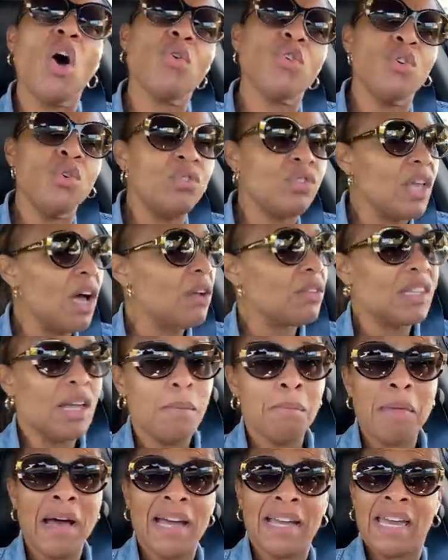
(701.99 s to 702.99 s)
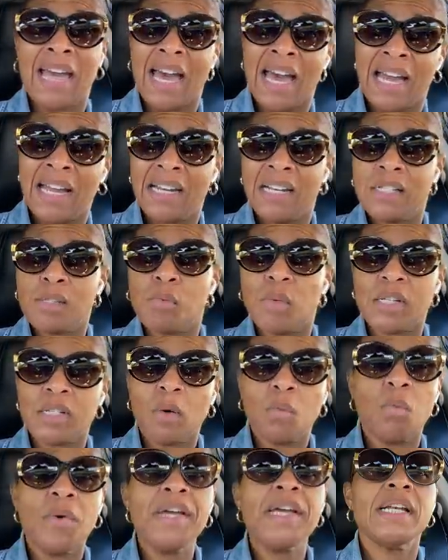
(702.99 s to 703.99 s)
Oh, you thought that my kindness was
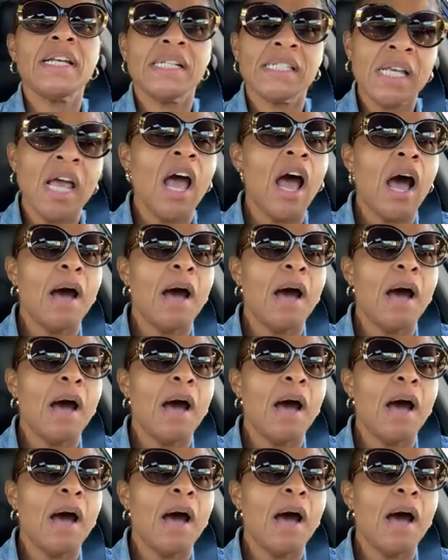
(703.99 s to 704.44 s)
a weakness.